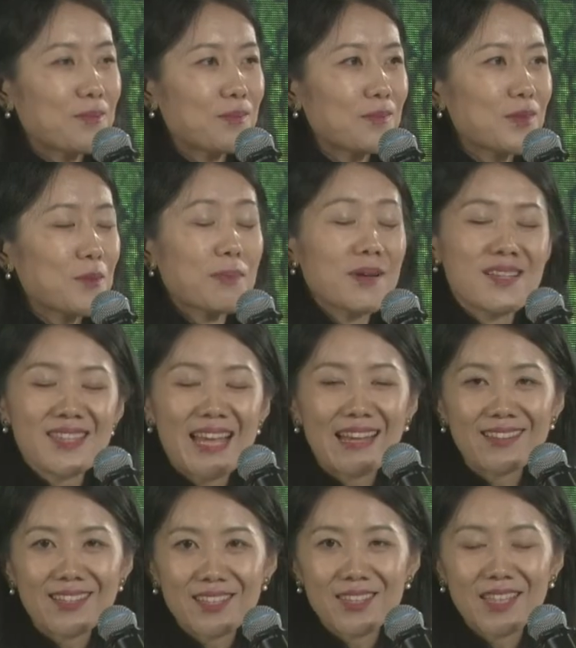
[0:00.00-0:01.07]
The
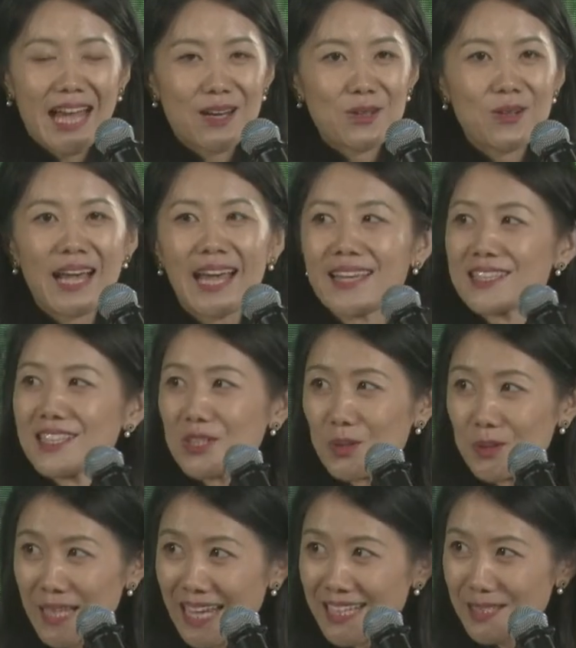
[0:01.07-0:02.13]
percentage allocated to
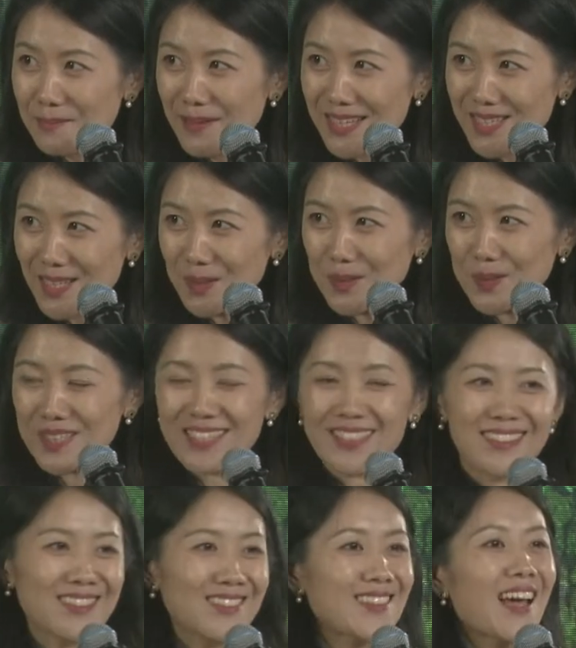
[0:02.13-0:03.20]
nature-based
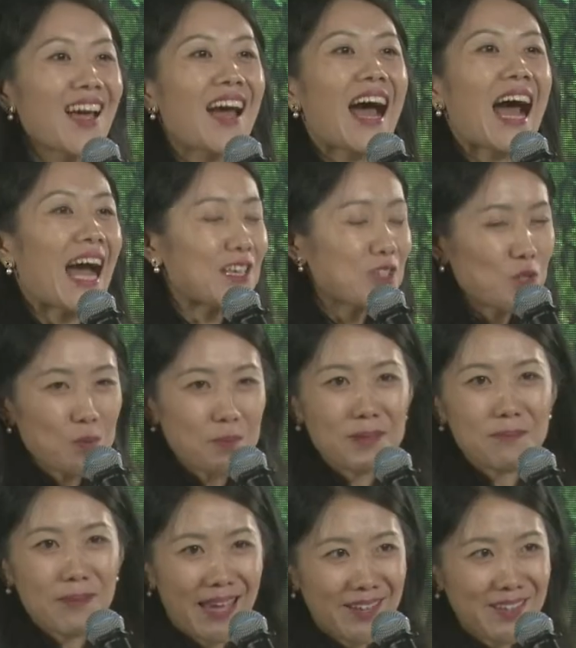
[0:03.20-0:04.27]
solutions has to be
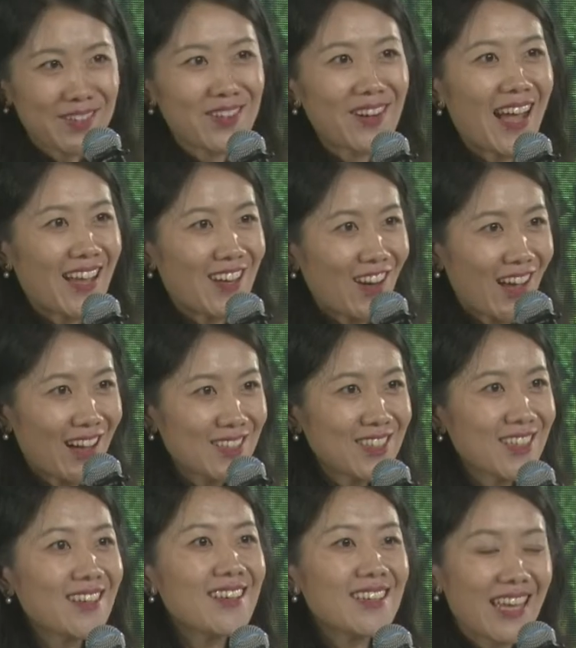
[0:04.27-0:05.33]
better and
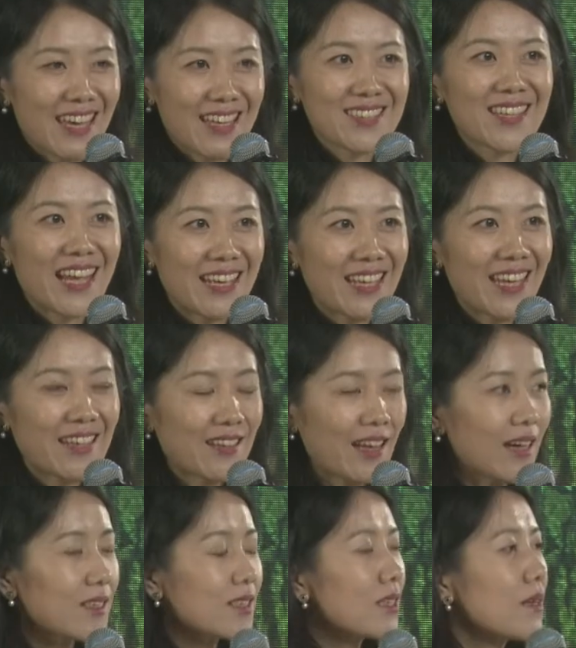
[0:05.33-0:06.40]
larger. Yes, I get
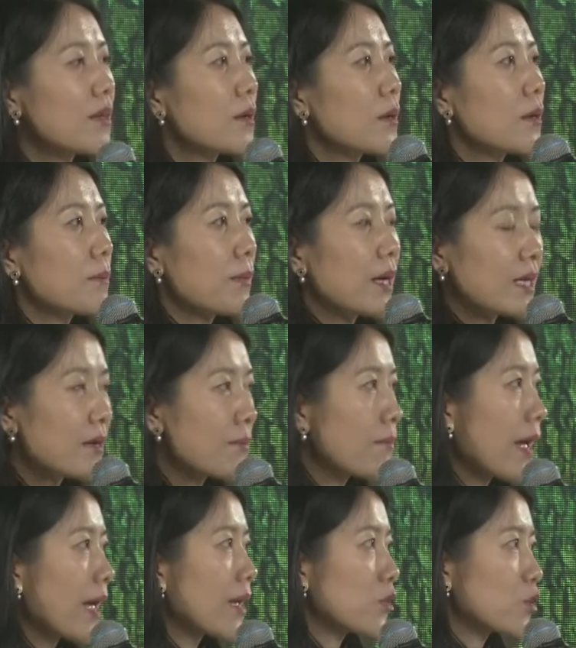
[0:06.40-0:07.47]
that. But
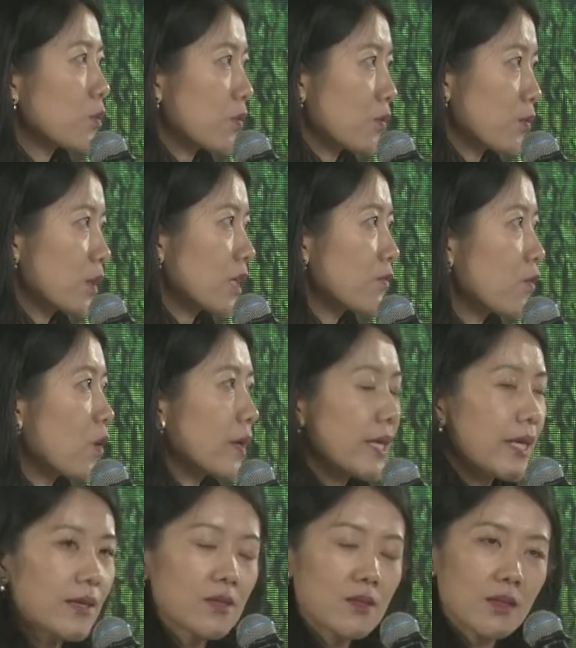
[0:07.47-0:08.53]
compared to 3-4
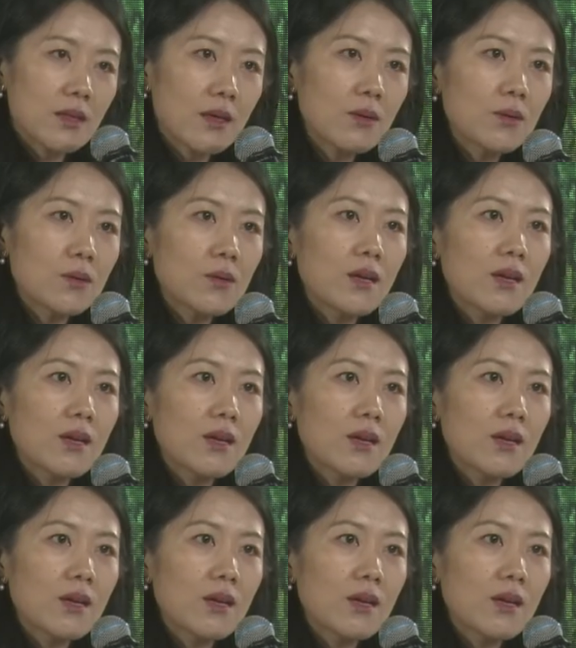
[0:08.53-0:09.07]
years ago,